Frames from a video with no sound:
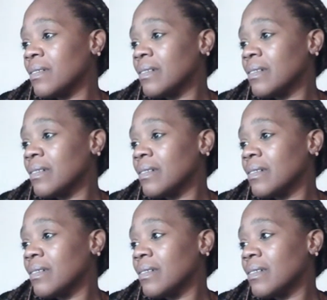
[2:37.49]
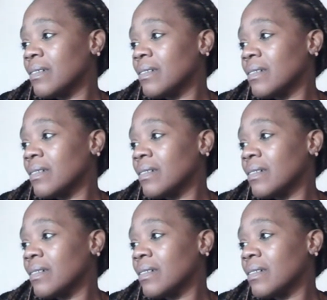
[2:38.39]

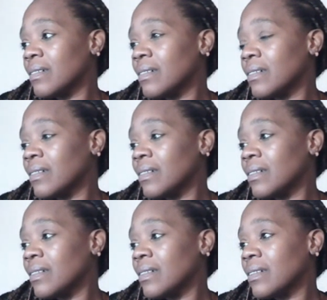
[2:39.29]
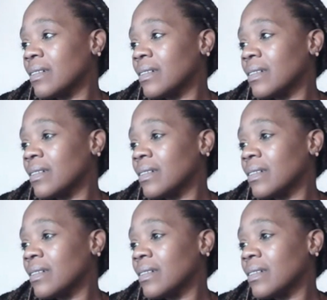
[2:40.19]
(no one is talking)